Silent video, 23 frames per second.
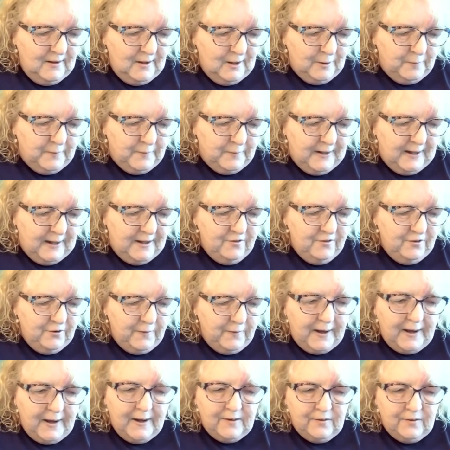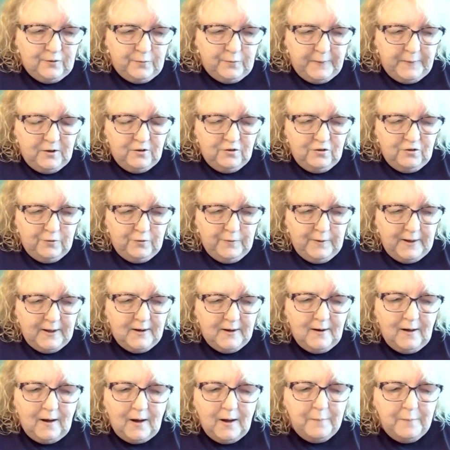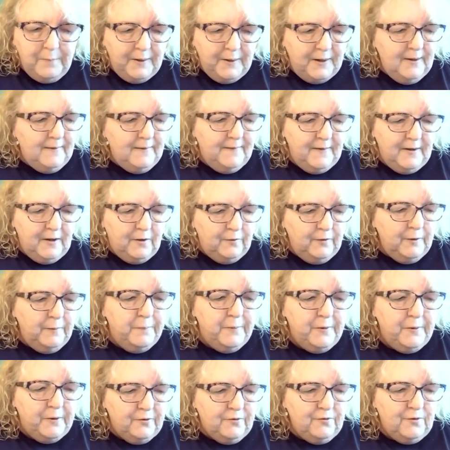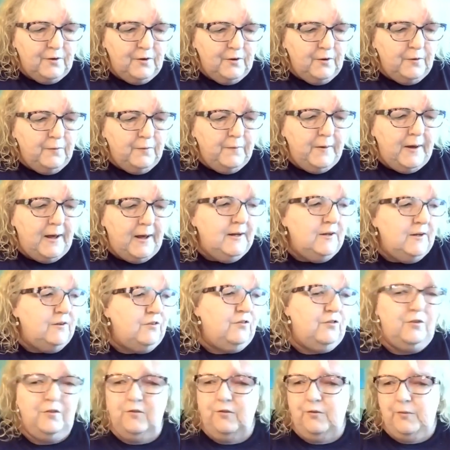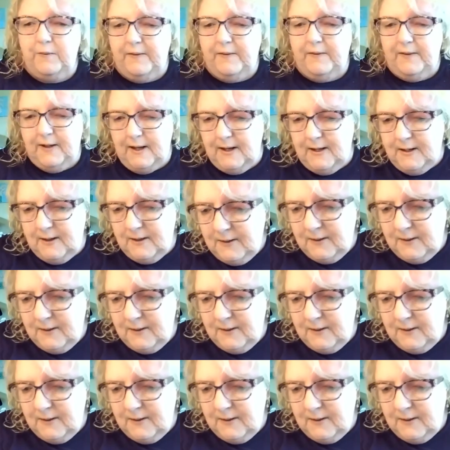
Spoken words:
I'm glad you asked, because you cannot be the only person who had issues with that.